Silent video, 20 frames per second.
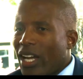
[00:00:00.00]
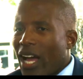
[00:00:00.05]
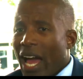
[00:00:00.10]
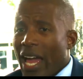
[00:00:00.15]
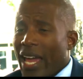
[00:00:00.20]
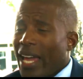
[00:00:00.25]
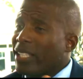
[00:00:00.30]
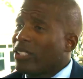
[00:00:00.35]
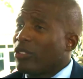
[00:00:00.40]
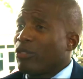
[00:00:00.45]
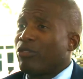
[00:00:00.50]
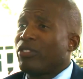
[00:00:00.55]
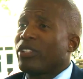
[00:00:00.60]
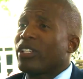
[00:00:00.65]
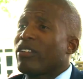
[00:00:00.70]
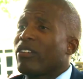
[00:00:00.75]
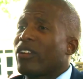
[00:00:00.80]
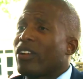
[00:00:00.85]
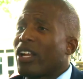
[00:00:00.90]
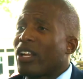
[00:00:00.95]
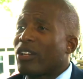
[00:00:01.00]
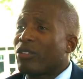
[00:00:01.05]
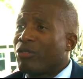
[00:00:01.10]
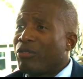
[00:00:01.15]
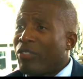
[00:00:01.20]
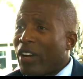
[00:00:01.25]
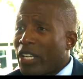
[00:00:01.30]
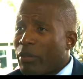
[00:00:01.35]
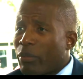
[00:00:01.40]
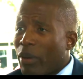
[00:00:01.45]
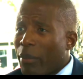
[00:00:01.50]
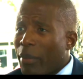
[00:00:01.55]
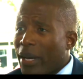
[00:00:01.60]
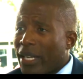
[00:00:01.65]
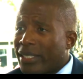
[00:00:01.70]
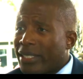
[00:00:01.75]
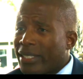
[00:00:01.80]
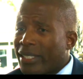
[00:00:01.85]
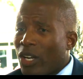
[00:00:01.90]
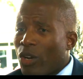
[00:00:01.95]
I had to figure out how to fight by
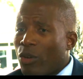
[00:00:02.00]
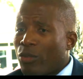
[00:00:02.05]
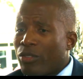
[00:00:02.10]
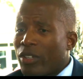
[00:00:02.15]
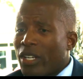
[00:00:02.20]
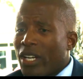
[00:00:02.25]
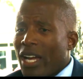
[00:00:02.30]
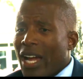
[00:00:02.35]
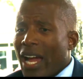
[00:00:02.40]
myself.